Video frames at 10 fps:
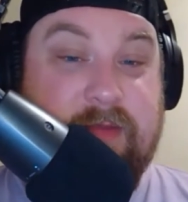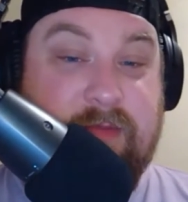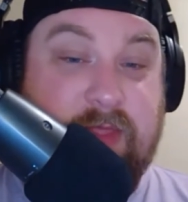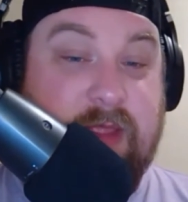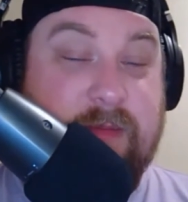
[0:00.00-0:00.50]

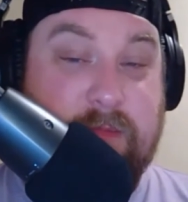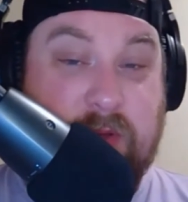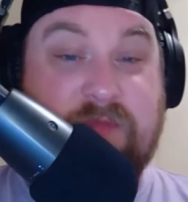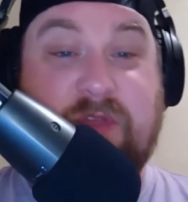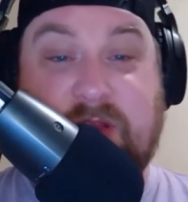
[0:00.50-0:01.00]
that
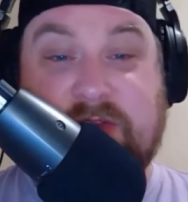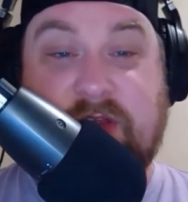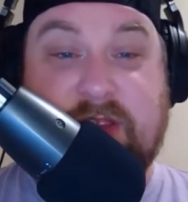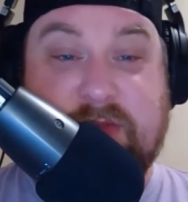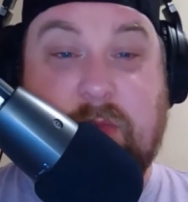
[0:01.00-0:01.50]
Ric Flair's
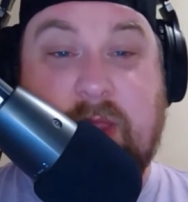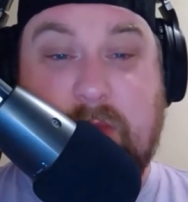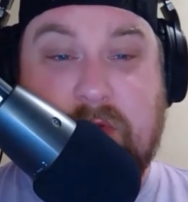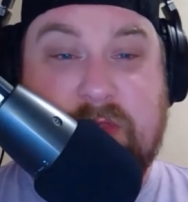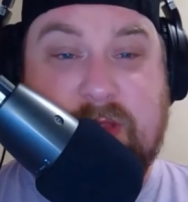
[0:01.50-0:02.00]
on his way
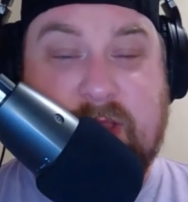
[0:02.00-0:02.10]
more than